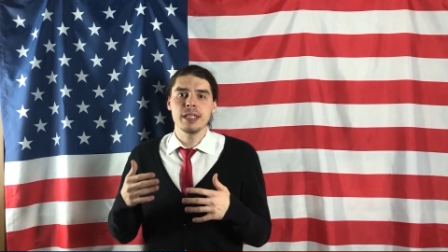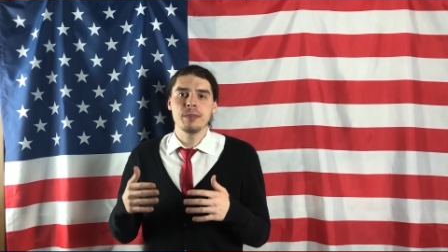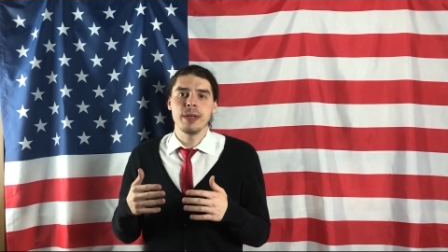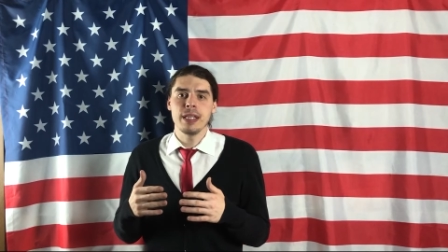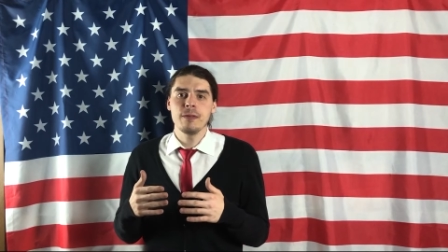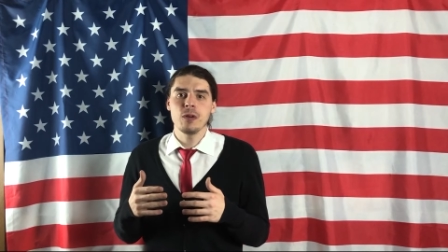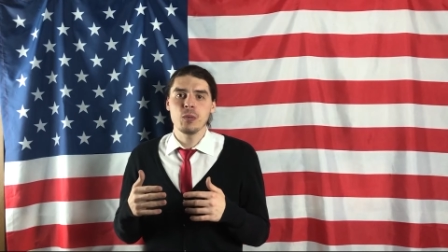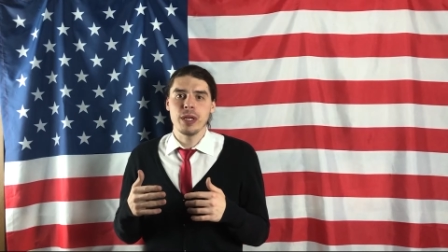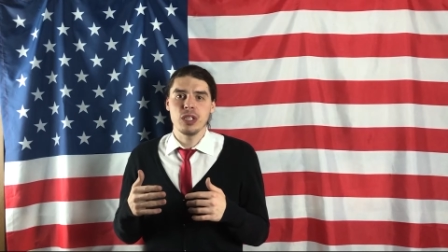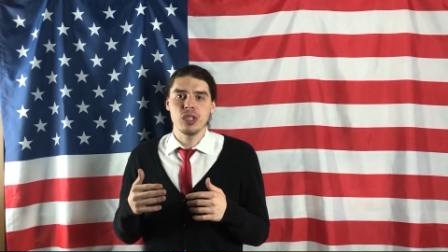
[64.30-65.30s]
many
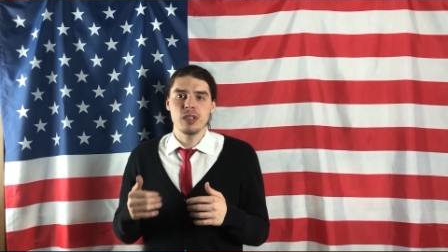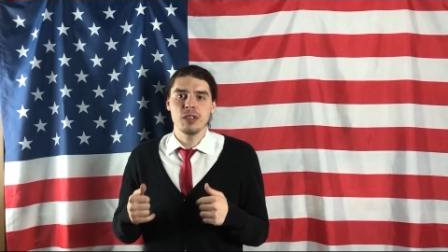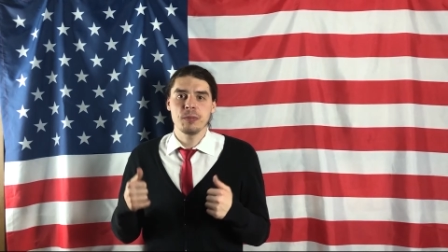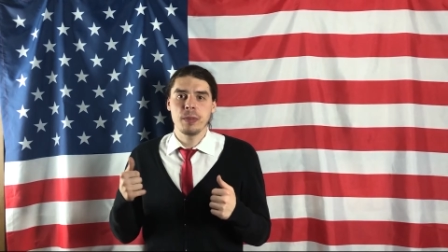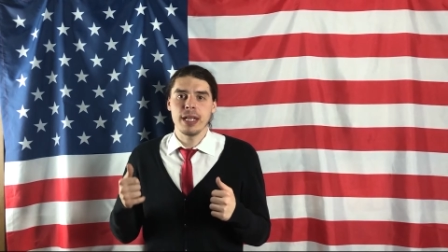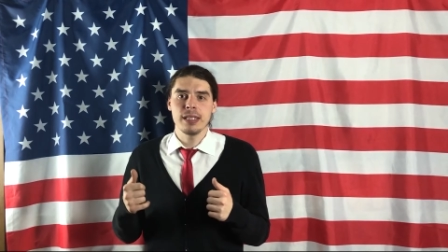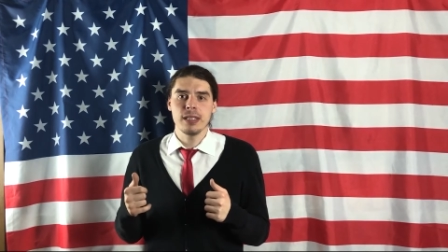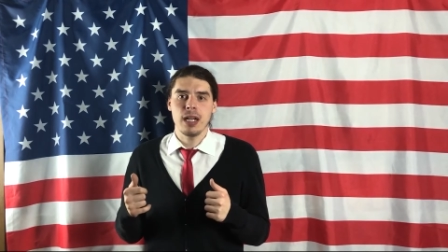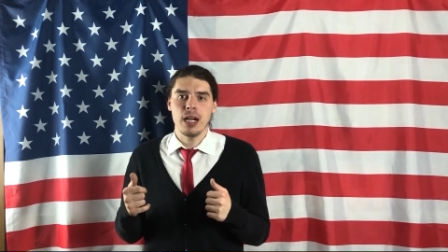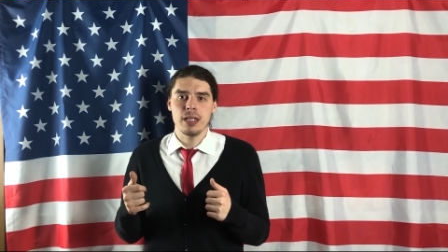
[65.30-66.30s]
formations and play
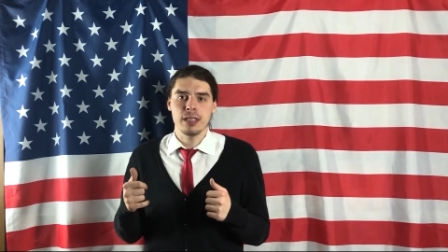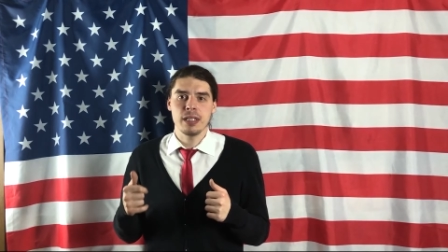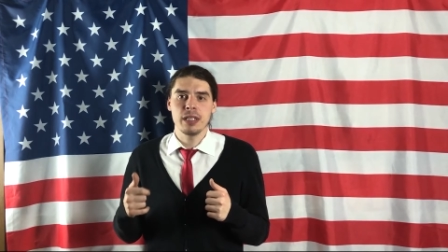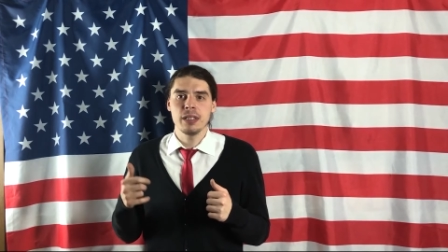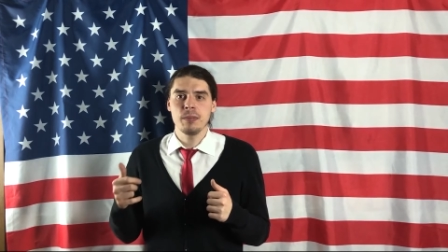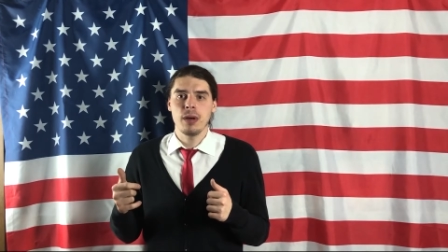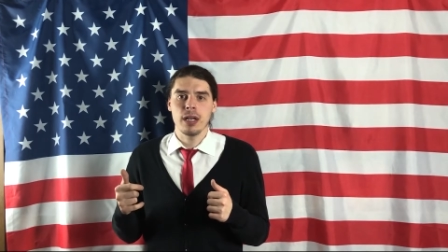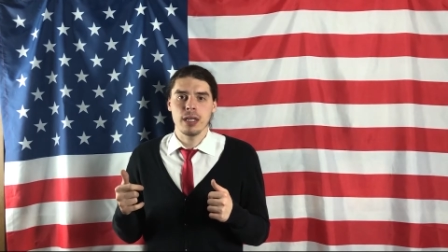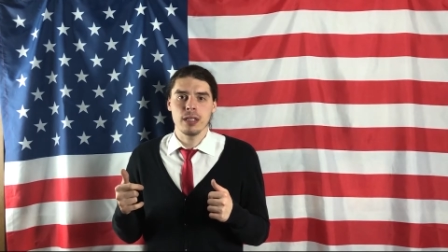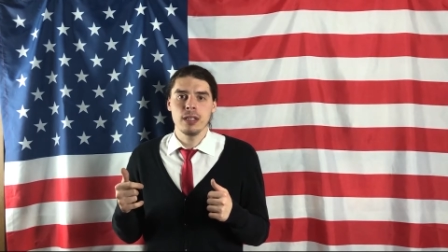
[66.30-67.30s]
styles in his
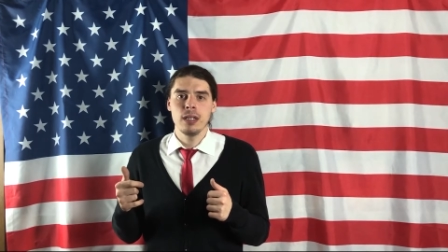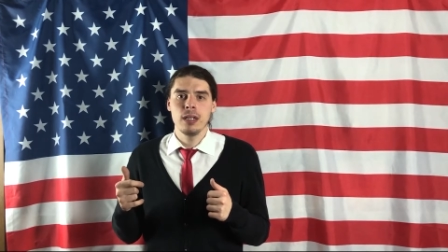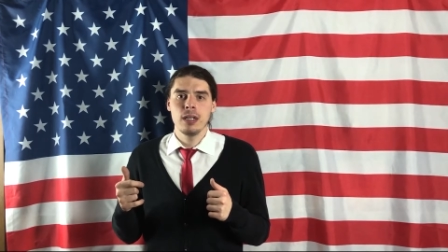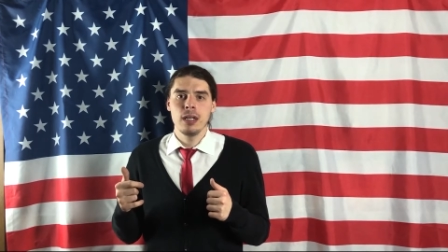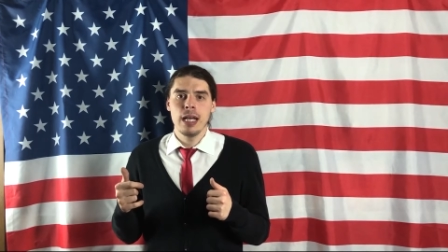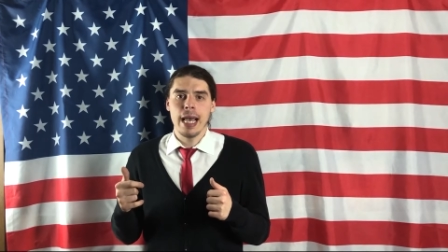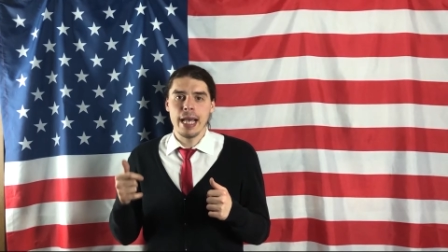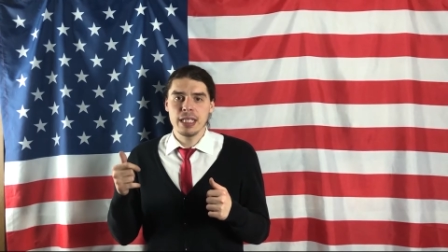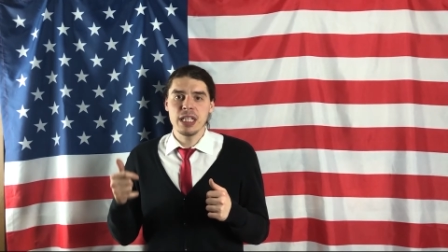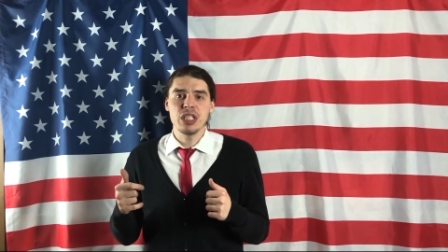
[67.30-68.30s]
pocket,
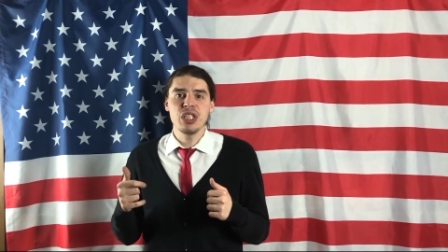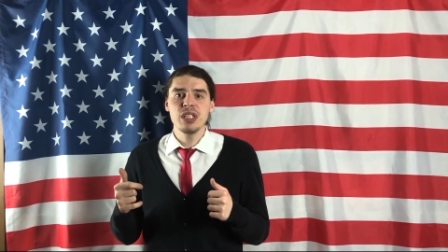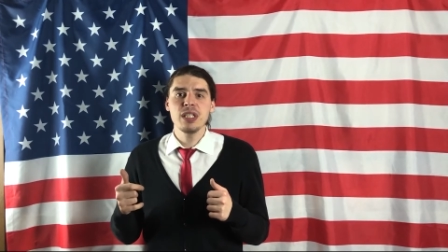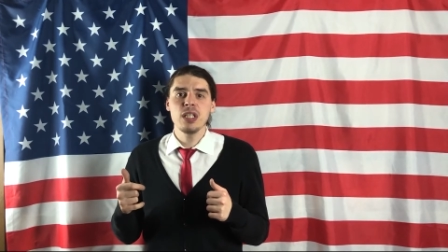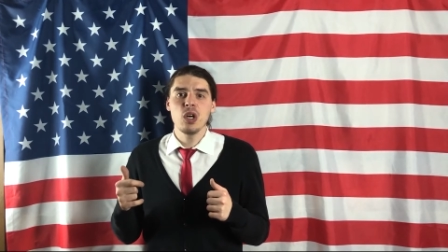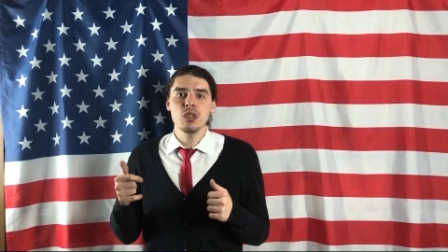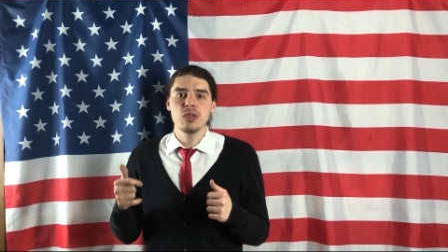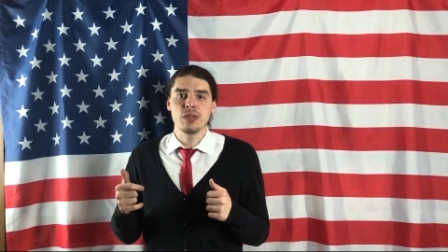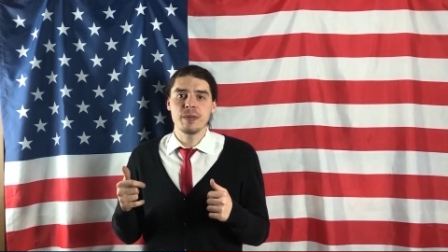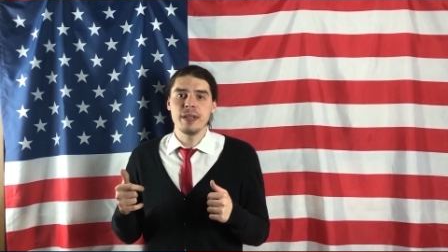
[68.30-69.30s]
and it is allowed to
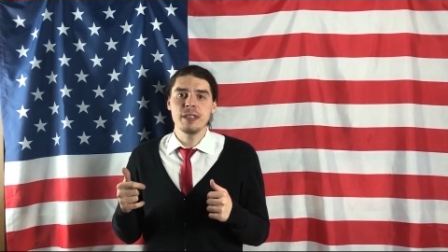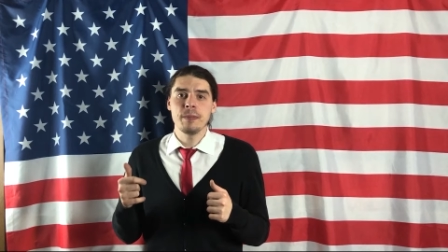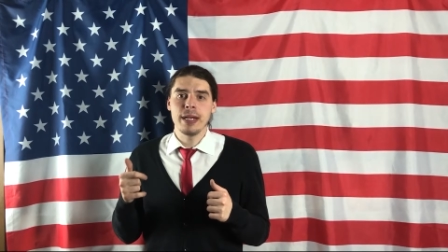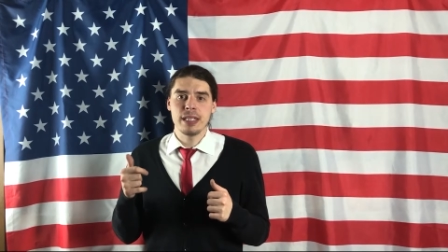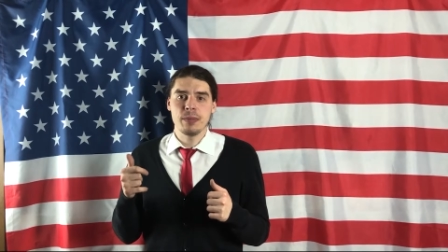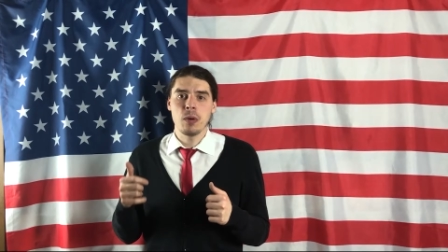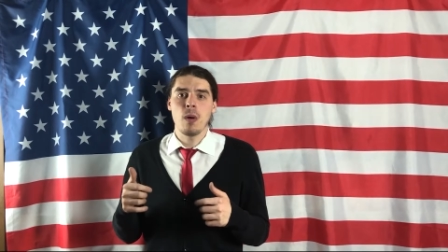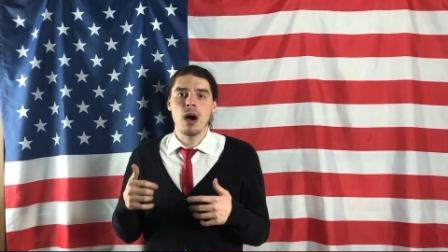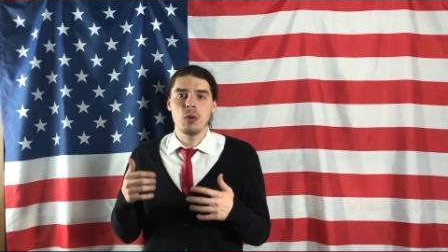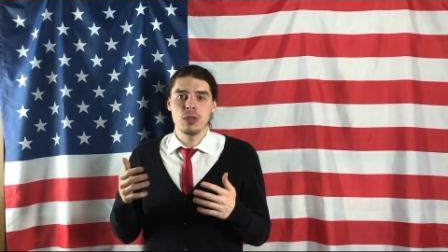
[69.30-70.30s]
squeeze maximum
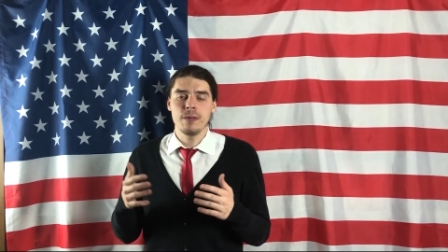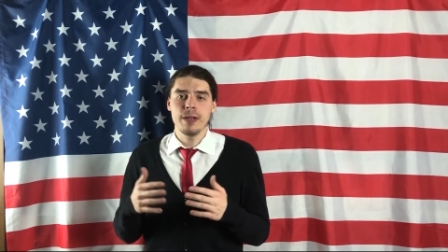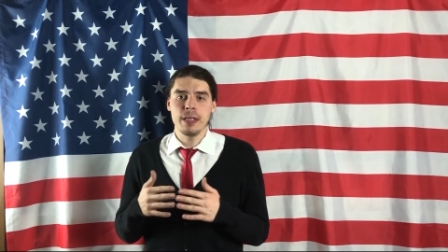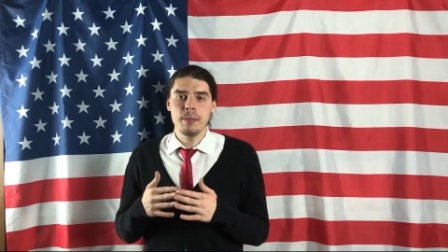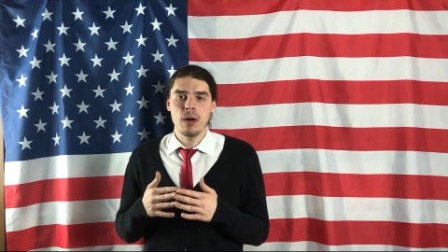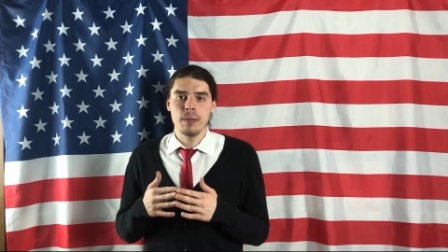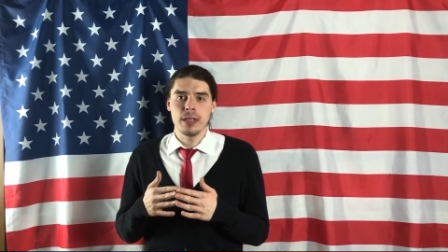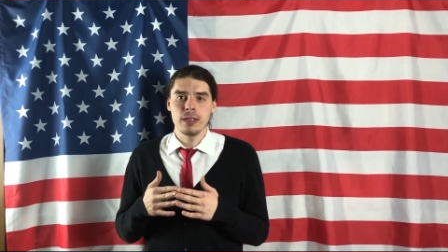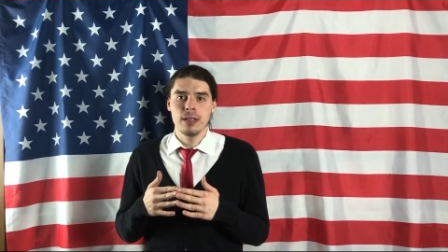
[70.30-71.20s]
out of any moment.